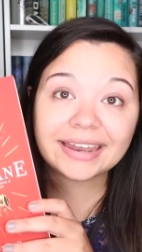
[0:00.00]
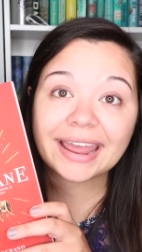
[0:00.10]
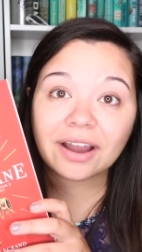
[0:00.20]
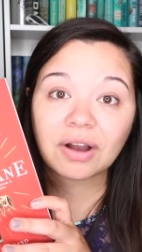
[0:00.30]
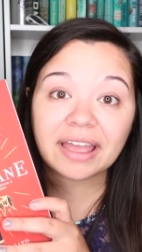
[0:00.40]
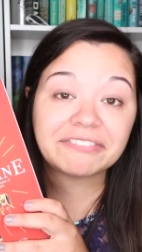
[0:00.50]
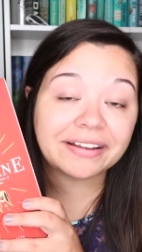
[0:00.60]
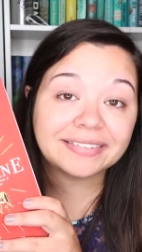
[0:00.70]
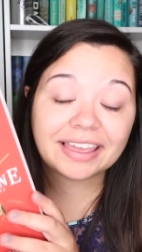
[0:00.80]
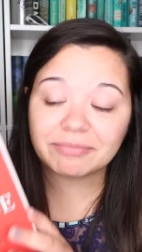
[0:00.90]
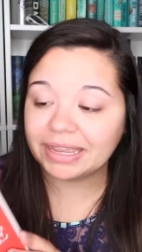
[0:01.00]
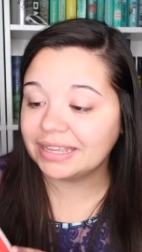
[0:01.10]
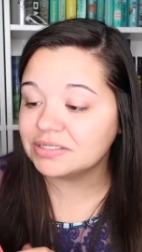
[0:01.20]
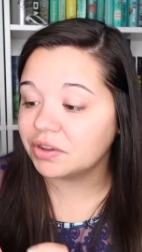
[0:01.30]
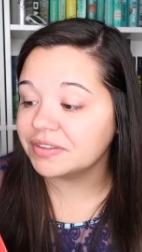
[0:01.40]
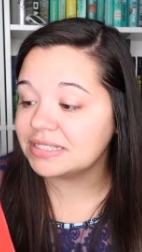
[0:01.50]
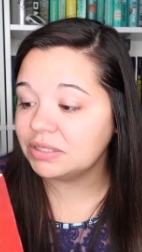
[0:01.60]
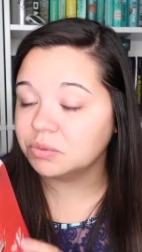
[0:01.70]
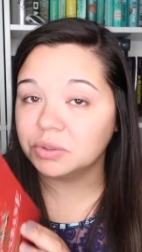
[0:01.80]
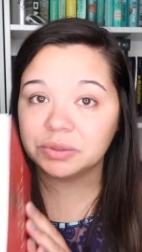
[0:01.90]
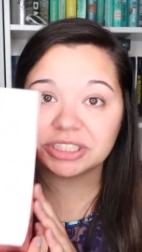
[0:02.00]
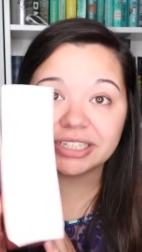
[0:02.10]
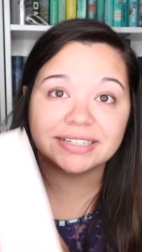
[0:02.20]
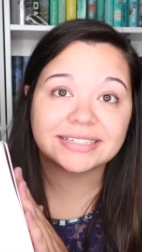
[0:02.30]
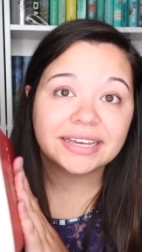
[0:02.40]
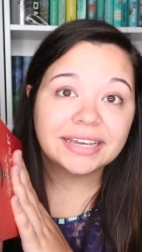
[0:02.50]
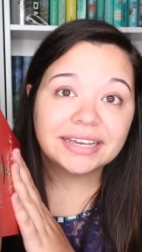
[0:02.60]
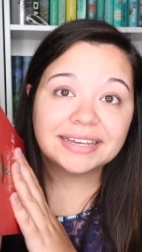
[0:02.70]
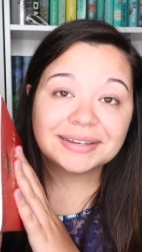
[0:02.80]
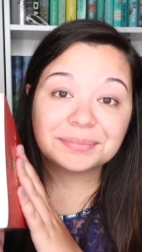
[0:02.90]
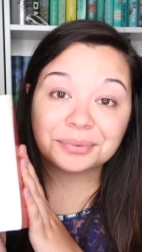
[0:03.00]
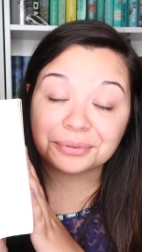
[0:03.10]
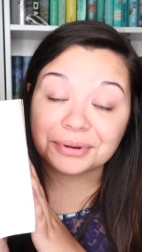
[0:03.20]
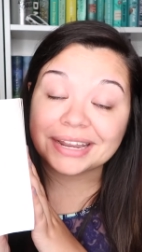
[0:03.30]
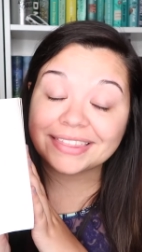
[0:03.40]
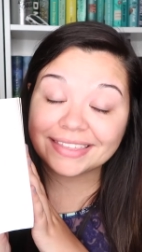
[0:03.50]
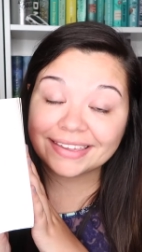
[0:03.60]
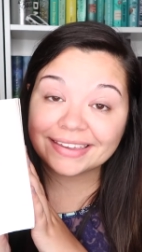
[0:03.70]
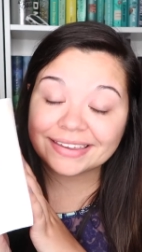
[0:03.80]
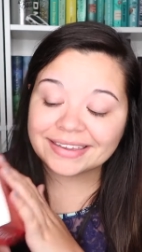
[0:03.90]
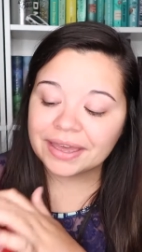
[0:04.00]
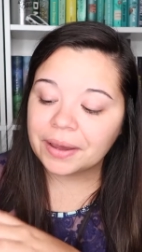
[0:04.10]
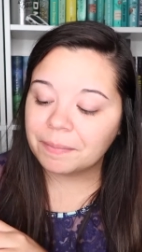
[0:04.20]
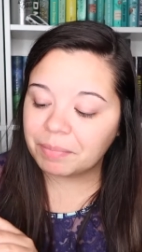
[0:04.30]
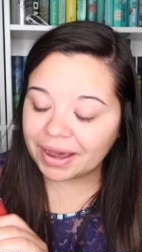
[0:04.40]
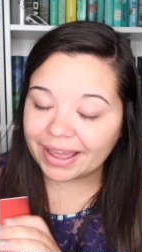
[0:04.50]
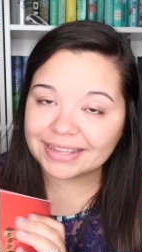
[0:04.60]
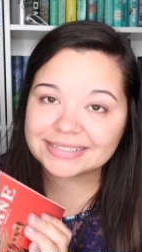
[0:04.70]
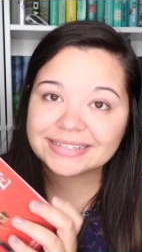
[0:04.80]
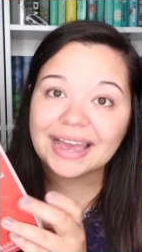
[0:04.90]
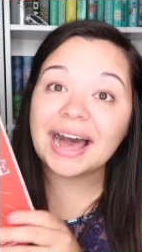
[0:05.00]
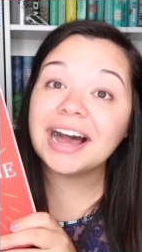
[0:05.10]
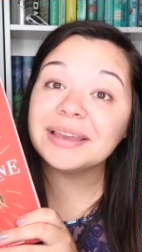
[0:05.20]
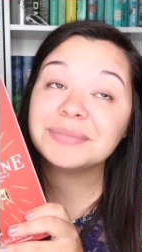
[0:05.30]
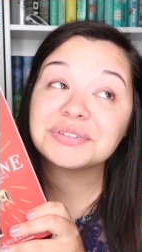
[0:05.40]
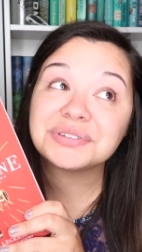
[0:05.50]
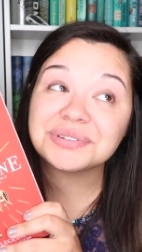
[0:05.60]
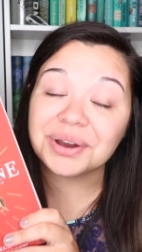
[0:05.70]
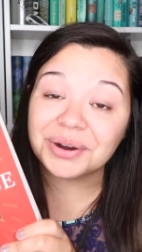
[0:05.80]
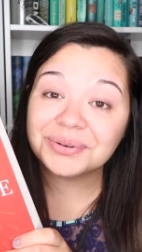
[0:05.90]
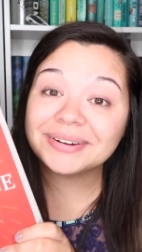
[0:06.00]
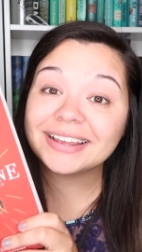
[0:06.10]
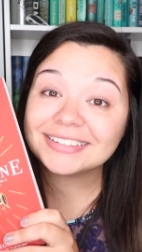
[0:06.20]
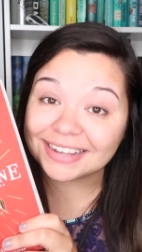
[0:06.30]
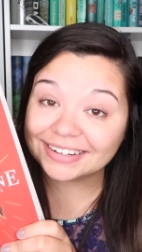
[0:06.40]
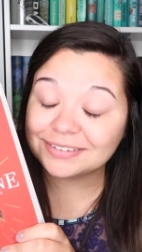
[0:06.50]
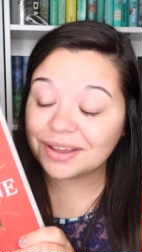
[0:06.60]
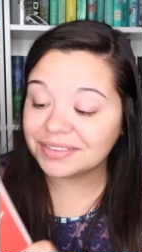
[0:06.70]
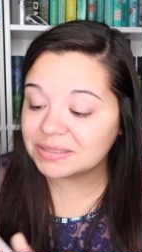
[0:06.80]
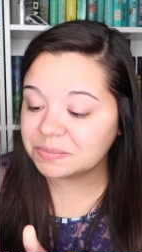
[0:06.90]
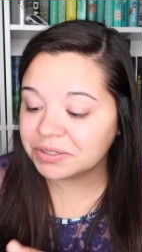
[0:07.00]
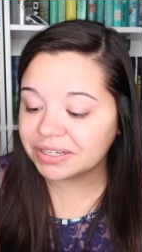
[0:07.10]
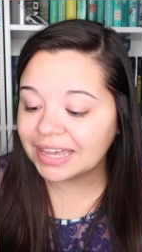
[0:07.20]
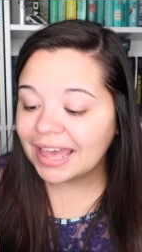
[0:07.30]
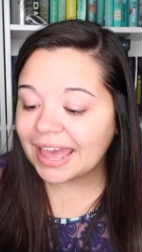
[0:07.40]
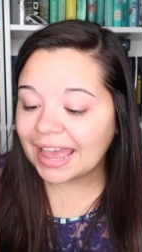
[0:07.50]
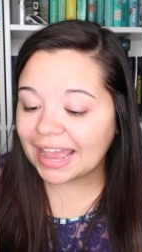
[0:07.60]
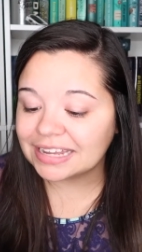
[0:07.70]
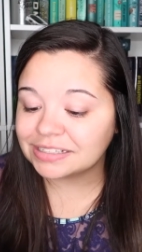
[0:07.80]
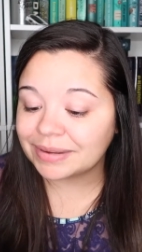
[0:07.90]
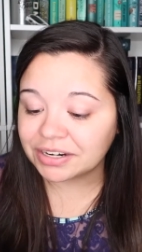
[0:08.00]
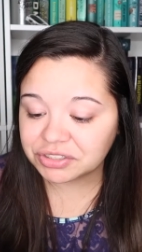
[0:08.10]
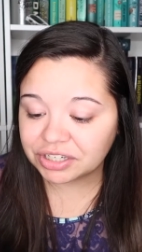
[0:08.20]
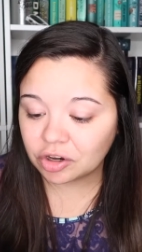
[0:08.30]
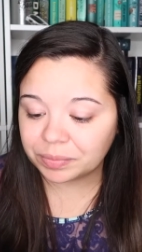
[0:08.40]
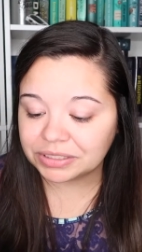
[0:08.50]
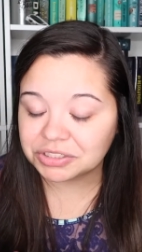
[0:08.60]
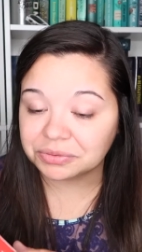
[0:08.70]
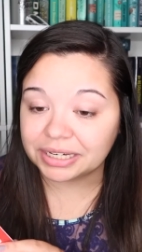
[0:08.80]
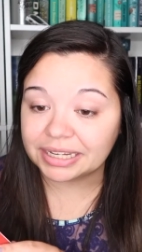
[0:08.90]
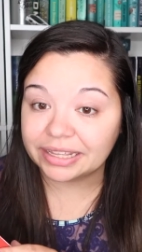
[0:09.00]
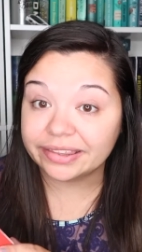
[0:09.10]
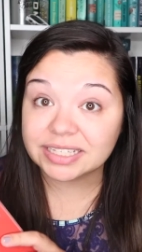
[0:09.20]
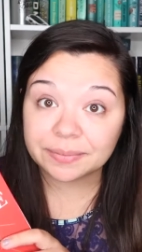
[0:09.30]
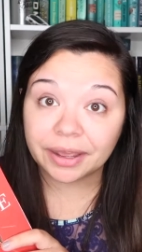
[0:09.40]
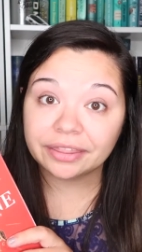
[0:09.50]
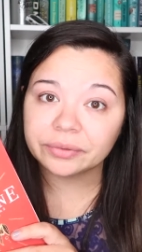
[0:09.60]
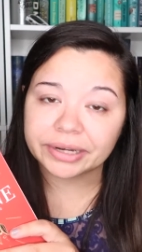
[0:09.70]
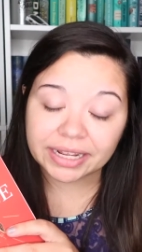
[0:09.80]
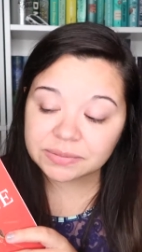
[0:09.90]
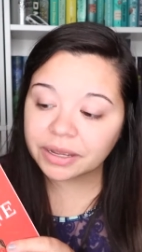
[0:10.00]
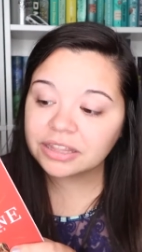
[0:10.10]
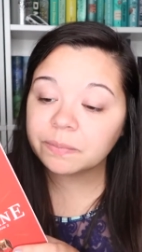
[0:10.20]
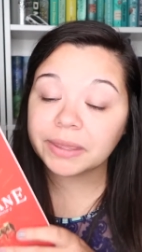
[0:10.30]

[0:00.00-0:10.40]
And now I finally have my hands on the sequel, which is pretty thick, but I'm so excited about this book, and I'm actually hoping to read it this month or next month